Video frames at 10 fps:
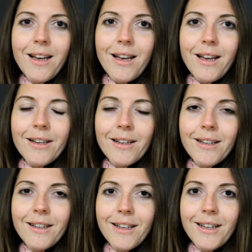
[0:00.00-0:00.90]

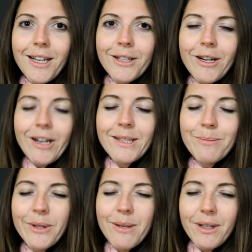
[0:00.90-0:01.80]
and I tried to
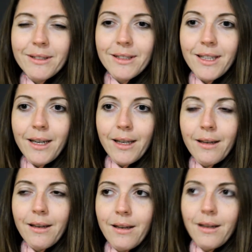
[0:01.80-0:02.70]
put them on today